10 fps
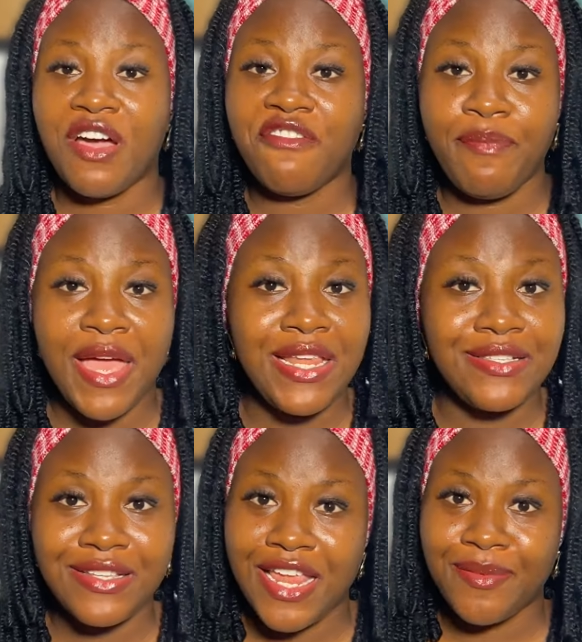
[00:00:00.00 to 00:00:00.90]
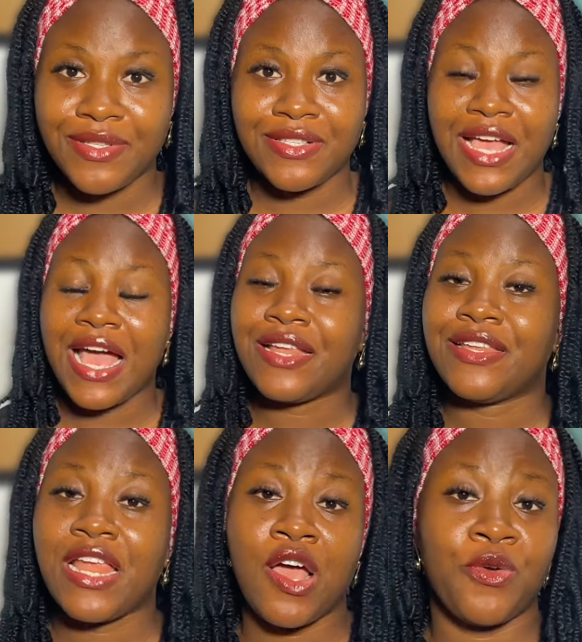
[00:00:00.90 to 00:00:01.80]
have barely slept,
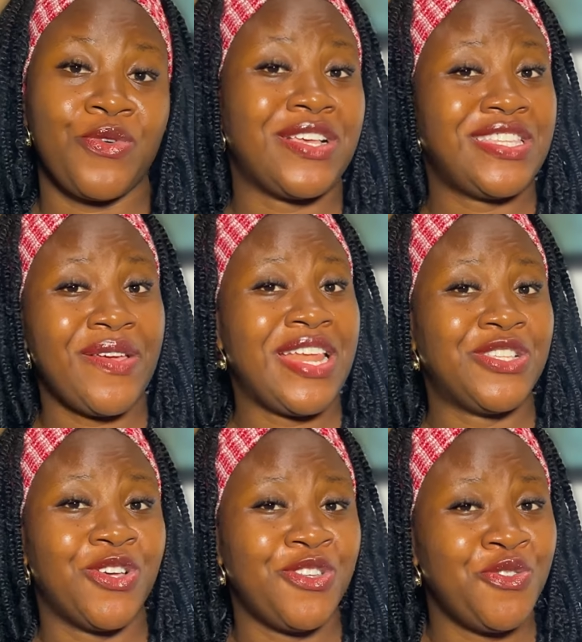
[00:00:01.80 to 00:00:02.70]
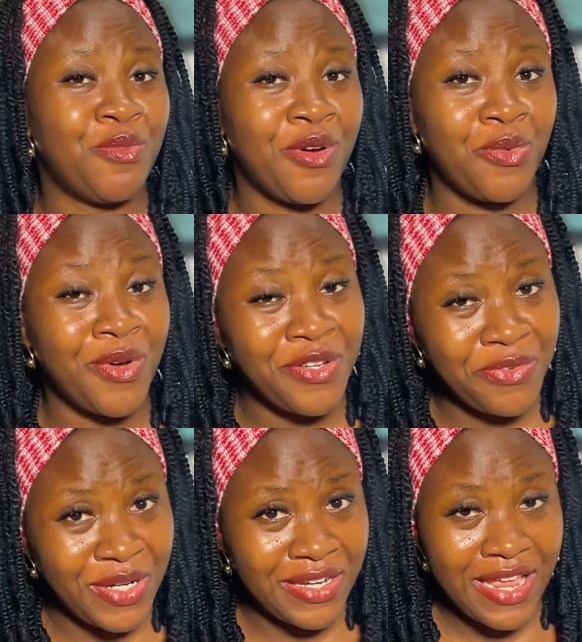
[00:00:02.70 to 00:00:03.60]
and now you are staring at your newborn
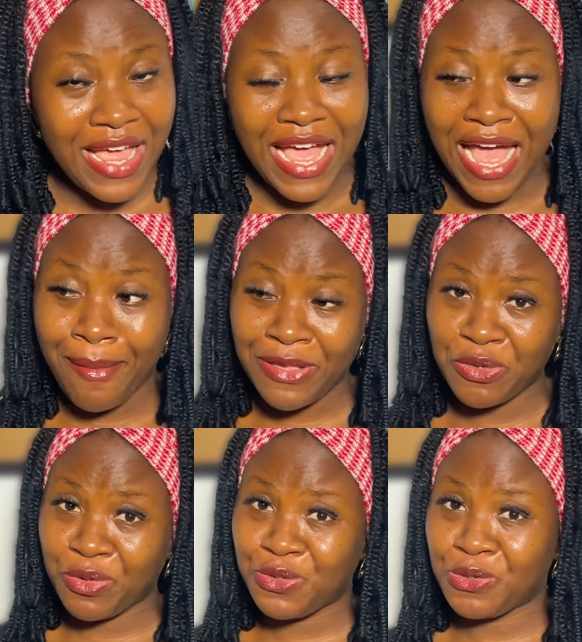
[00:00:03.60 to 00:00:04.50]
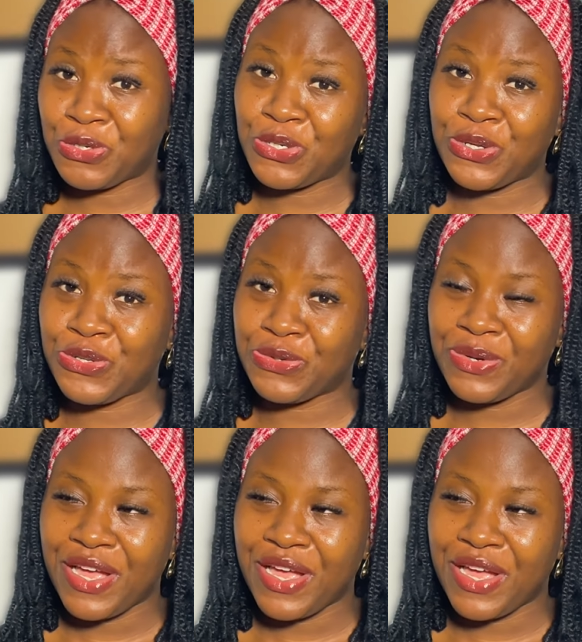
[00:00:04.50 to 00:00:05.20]
wondering, am I supposed to lotion you,